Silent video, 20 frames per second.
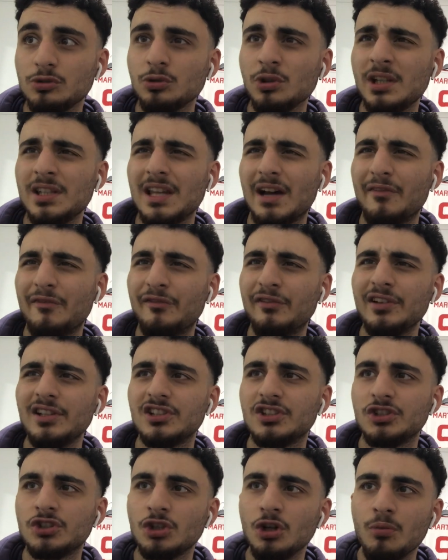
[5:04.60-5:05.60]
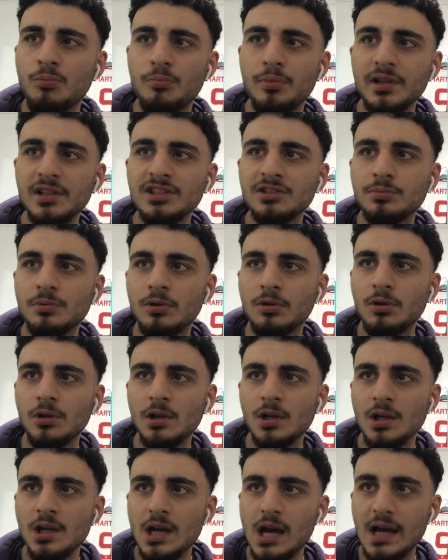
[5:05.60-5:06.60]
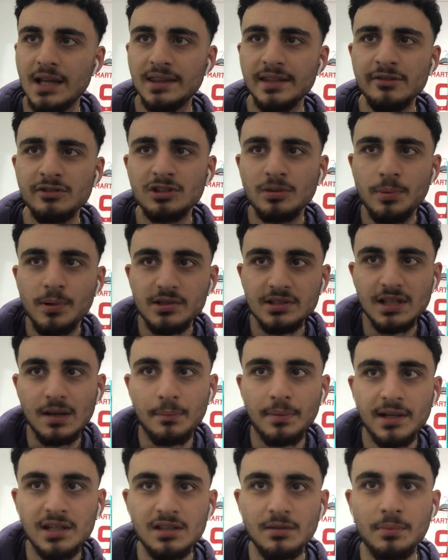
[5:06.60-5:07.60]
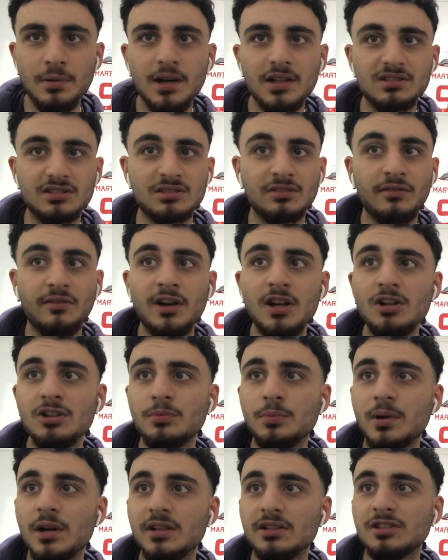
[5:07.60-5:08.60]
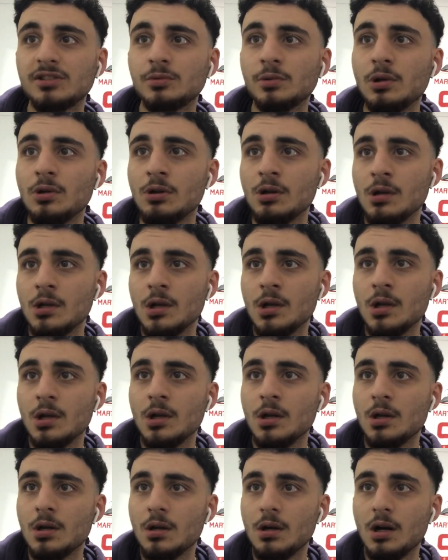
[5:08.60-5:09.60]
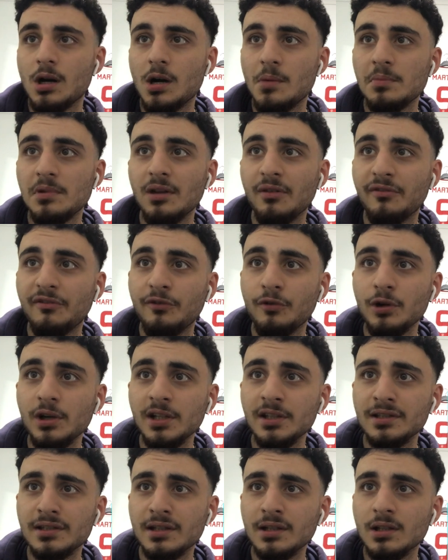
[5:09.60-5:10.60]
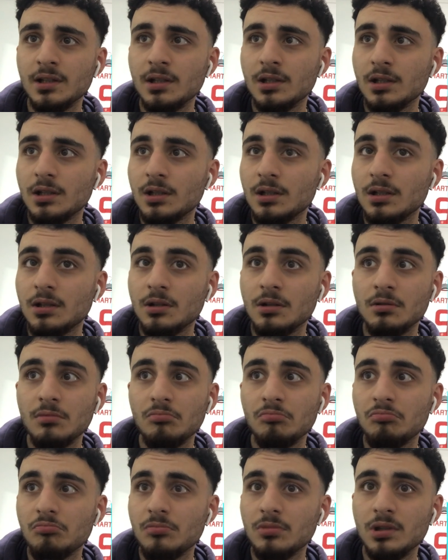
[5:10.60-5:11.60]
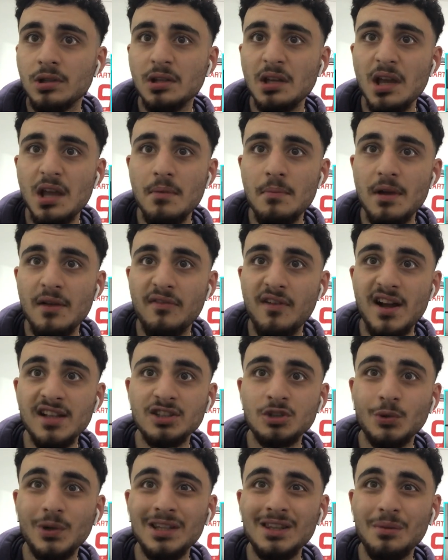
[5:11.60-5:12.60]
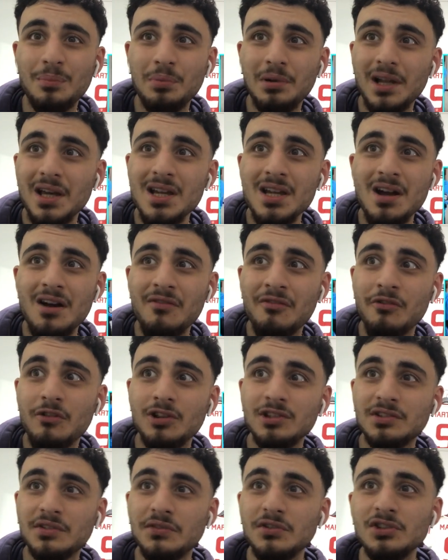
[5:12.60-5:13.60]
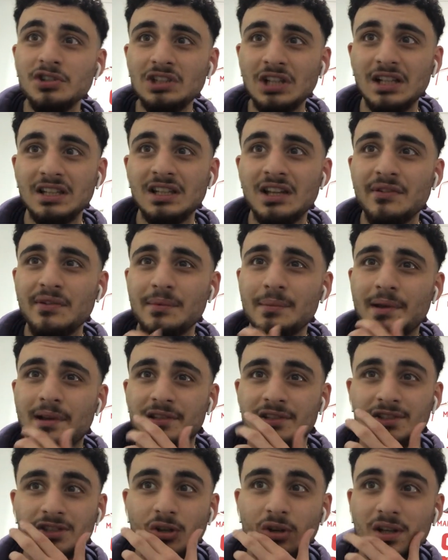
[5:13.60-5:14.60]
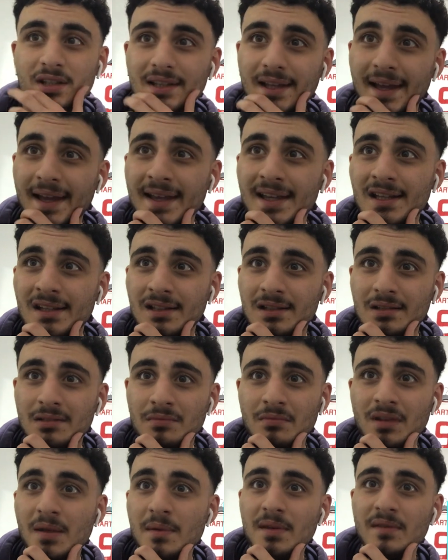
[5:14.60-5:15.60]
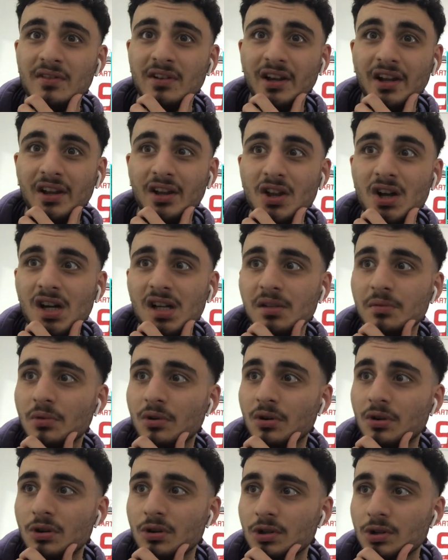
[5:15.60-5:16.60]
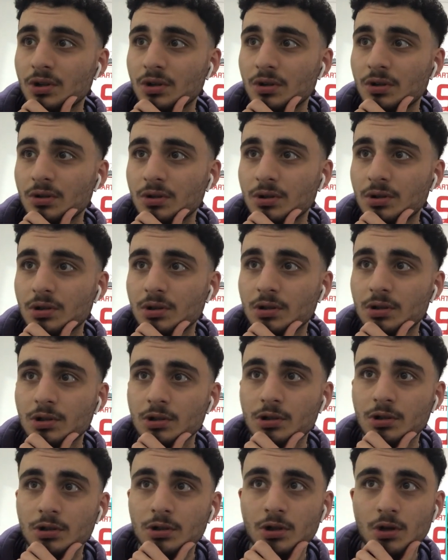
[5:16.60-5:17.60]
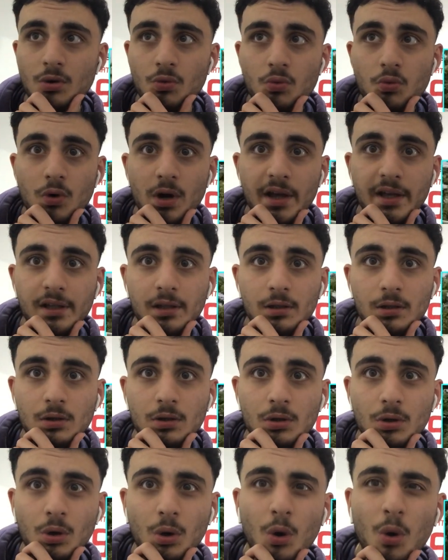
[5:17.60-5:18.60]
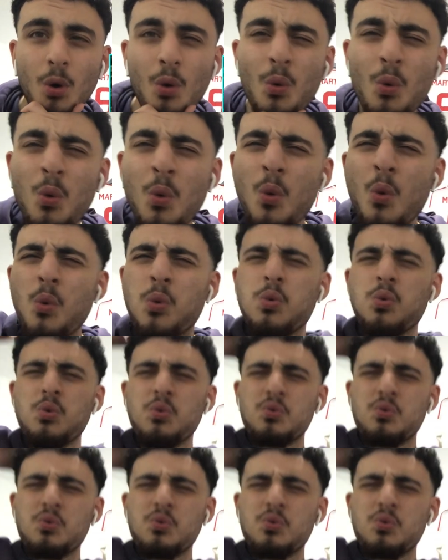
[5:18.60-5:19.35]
Look at that finish. Top beans, bro. I think he's the person that played the pass. It's a very good pass as well. Left-footed. Yeah, if I had to rate the player for his future, I'd give him a solid 8. Maybe even a 9, bro. No way. Ooh!